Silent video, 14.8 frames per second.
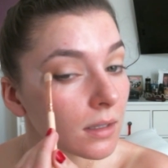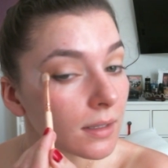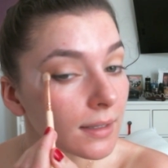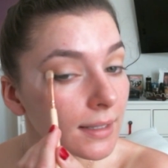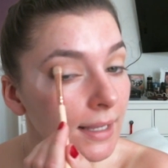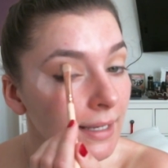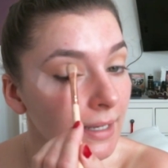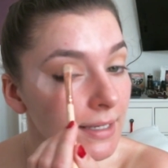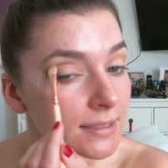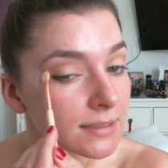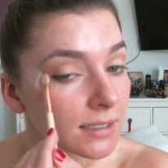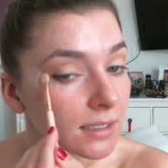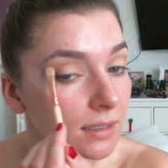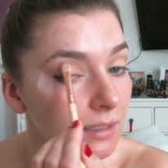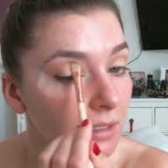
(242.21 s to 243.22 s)
Like I
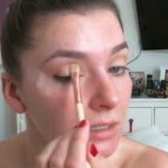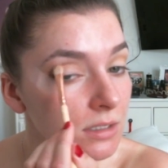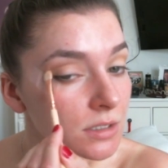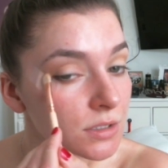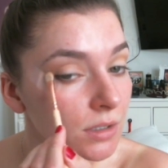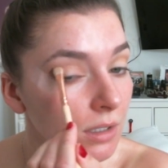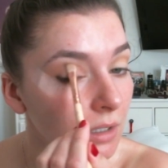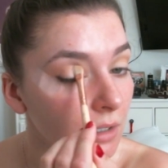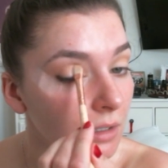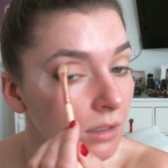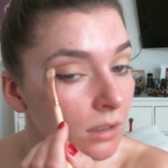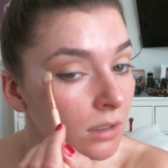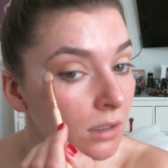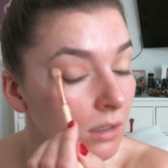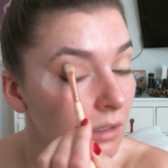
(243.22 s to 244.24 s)
said in the intro,
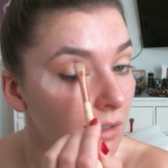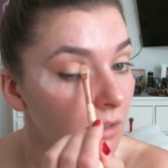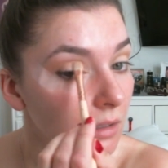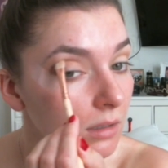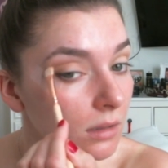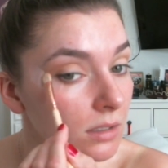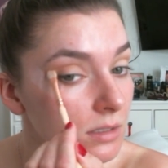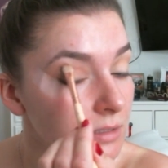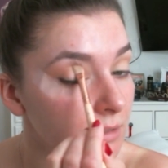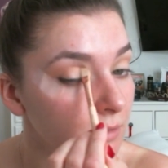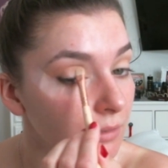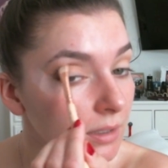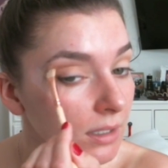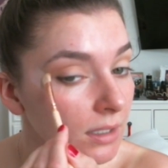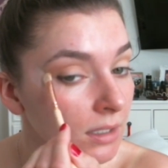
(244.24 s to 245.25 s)
this
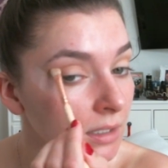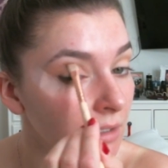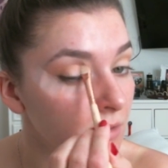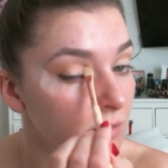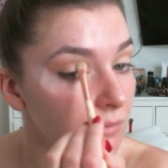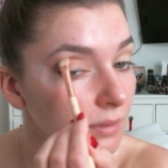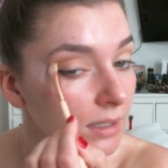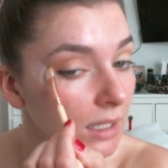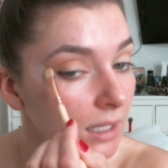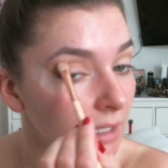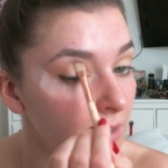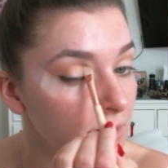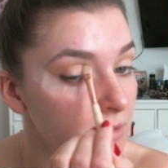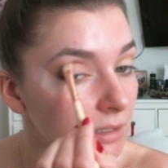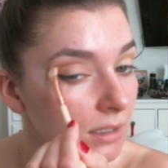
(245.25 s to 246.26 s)
look is really
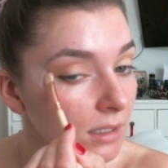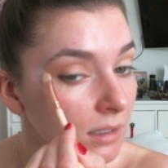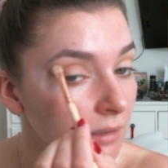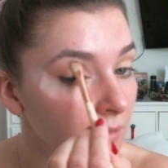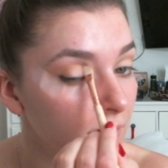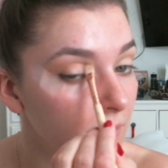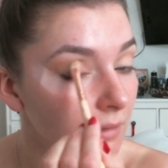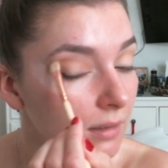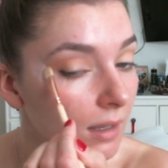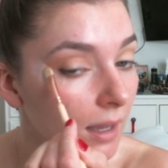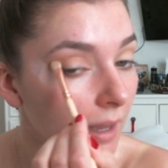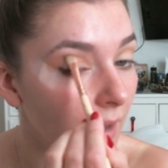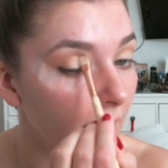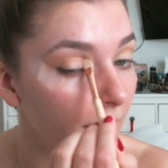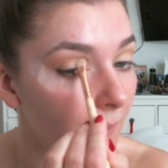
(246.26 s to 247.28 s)
easy,
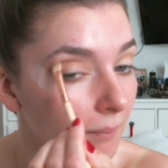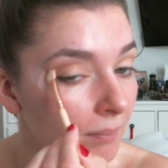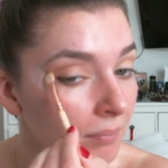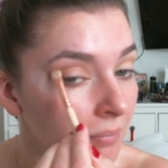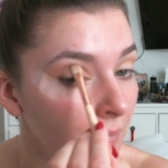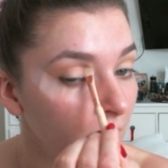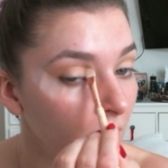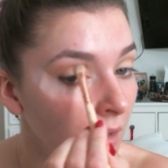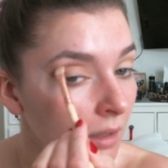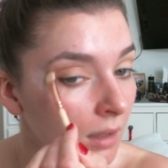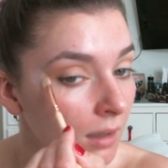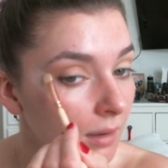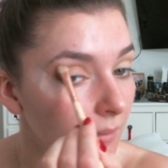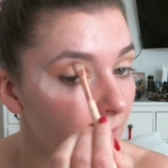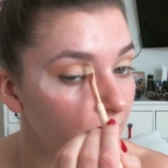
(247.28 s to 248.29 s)

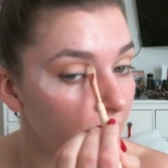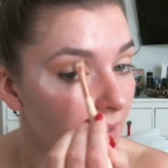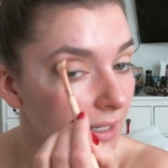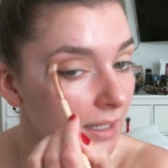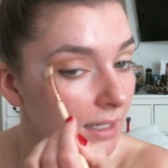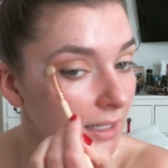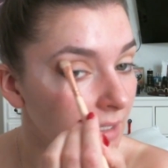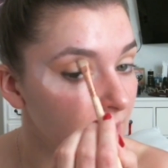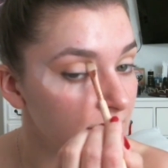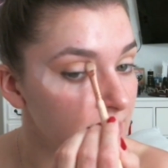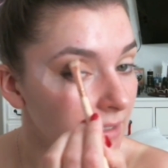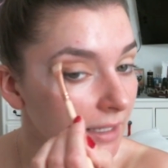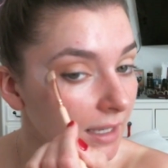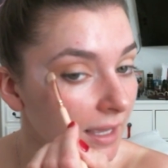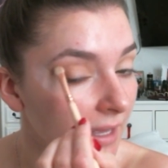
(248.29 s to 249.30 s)
but it is
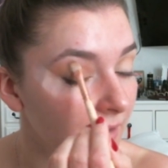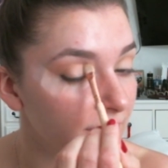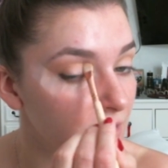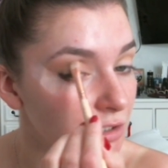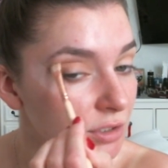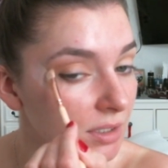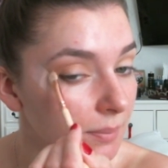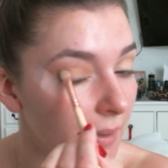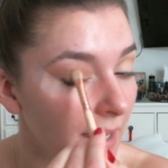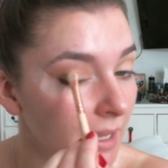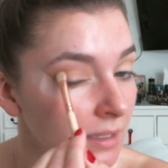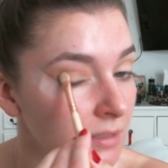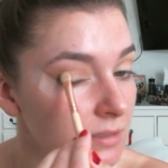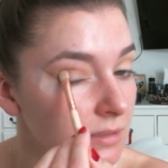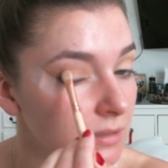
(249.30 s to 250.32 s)
like a heavy duty
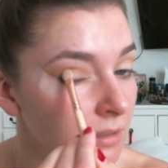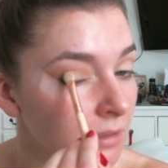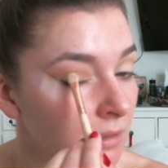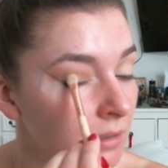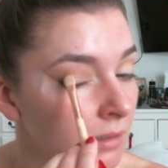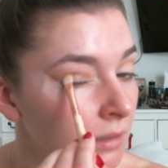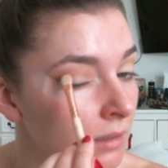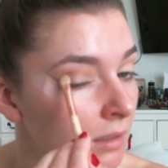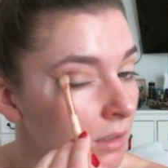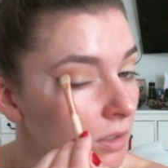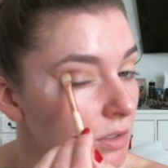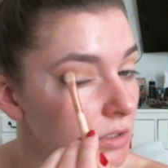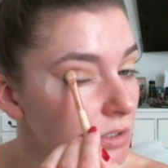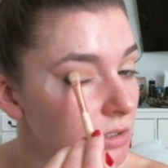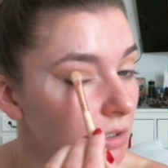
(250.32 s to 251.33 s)
base,
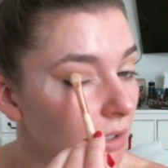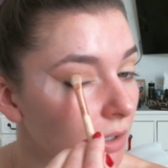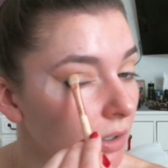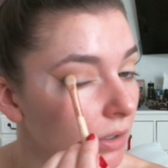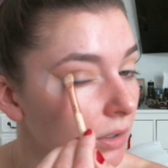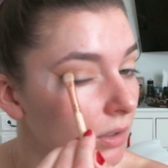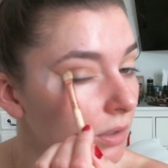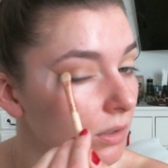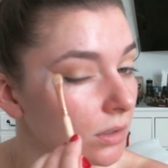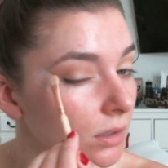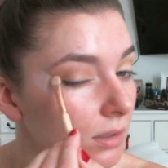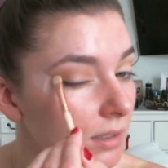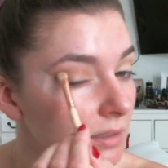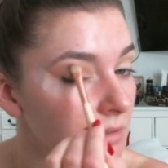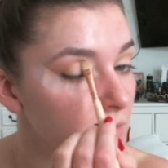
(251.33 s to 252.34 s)
so
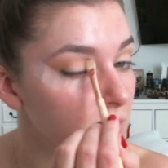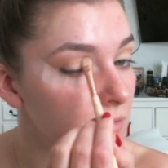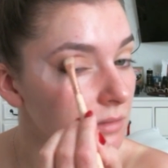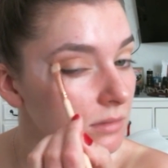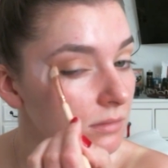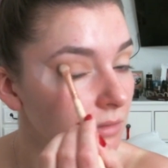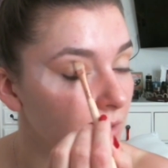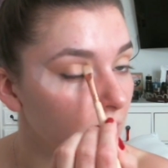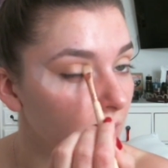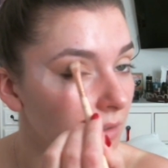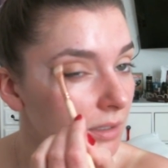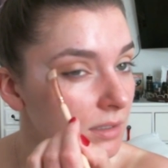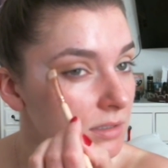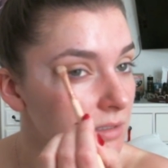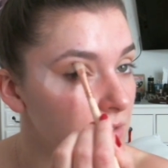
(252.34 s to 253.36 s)
there's,
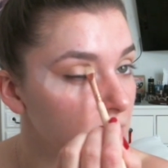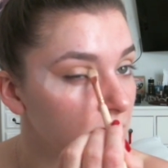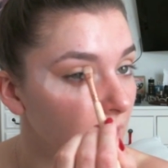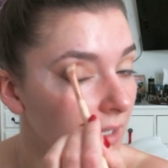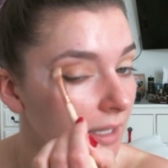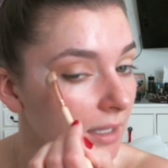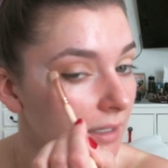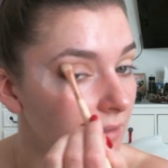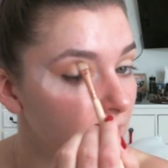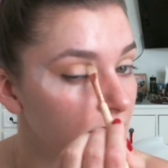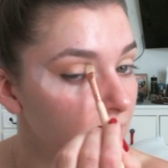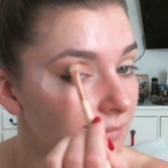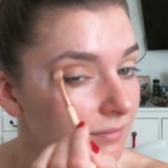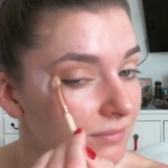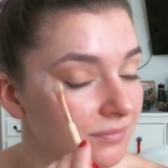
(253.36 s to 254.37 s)
it's designed,
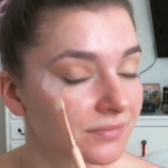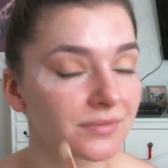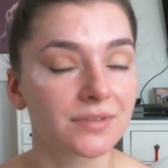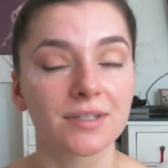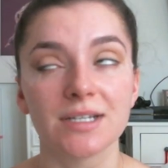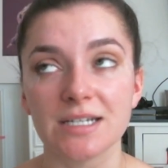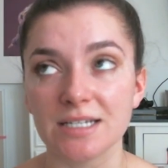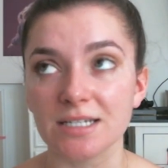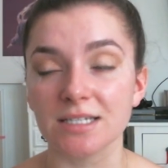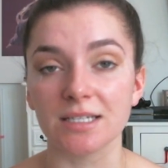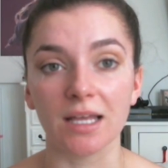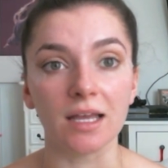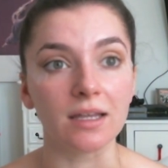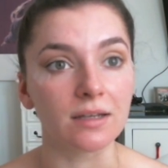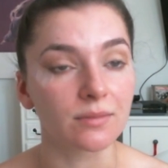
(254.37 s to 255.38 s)
what
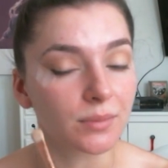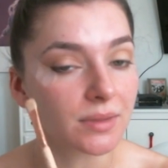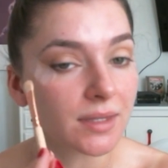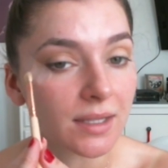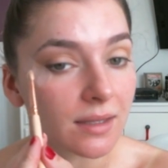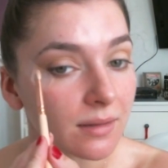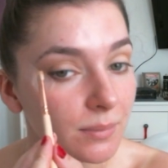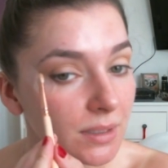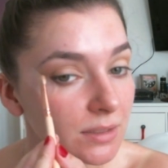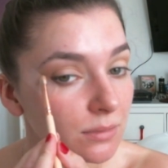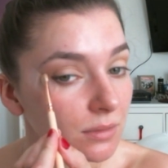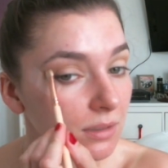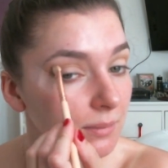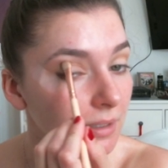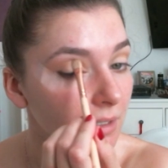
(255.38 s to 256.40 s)
the hell am I
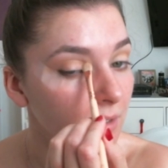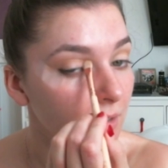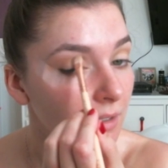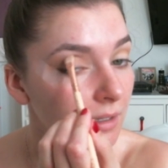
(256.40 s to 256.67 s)
talking about?